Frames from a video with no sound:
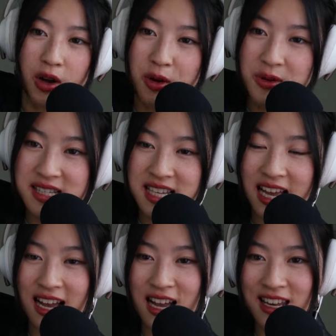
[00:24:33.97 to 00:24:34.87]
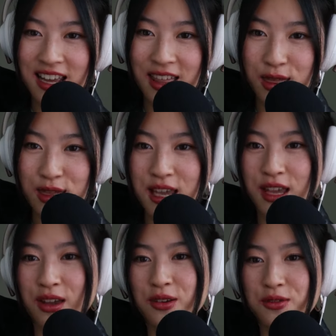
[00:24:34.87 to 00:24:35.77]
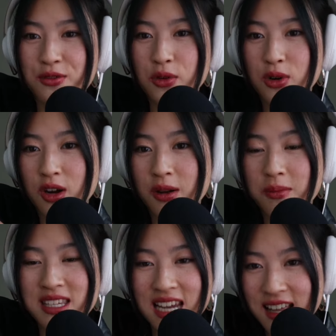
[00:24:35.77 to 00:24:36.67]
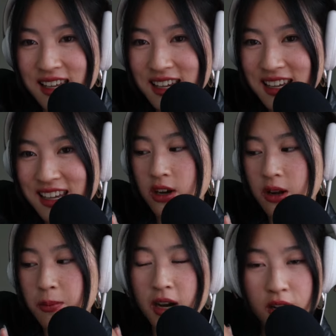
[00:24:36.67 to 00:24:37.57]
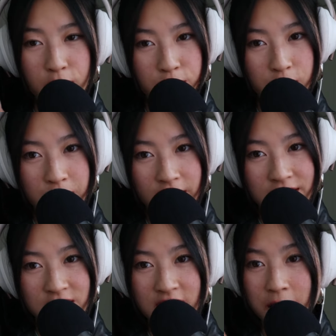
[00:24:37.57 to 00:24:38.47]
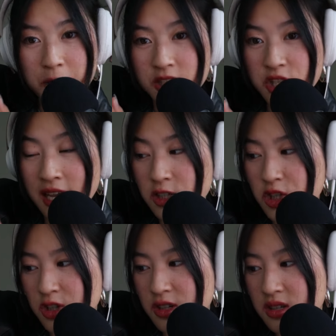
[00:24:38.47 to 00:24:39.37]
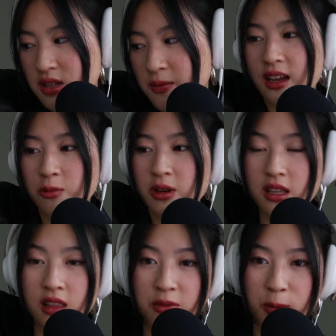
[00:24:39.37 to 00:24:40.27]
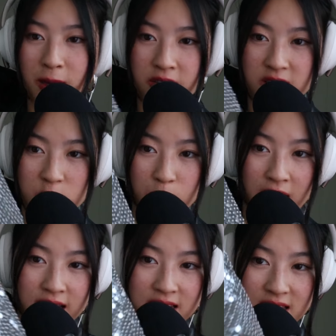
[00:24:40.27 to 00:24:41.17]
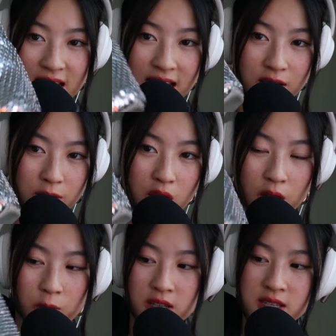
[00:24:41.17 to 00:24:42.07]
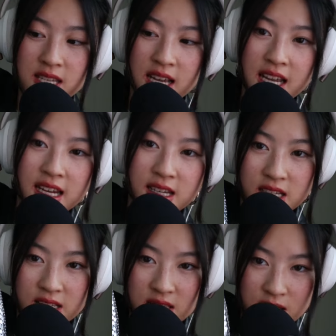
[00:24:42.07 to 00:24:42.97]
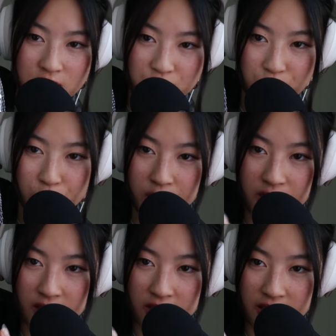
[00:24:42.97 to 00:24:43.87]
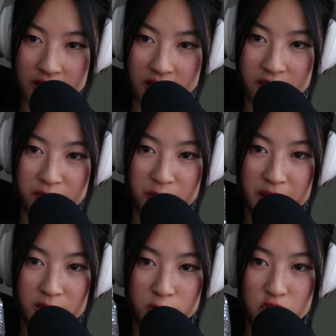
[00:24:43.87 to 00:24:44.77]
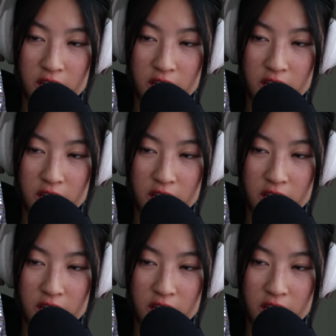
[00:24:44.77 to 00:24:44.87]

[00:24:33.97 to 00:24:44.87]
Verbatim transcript: I've always had a thing for metallic, very Paco Rabanne type textures. And what I love about this bag is that on one side, it is this ordinary kind of metal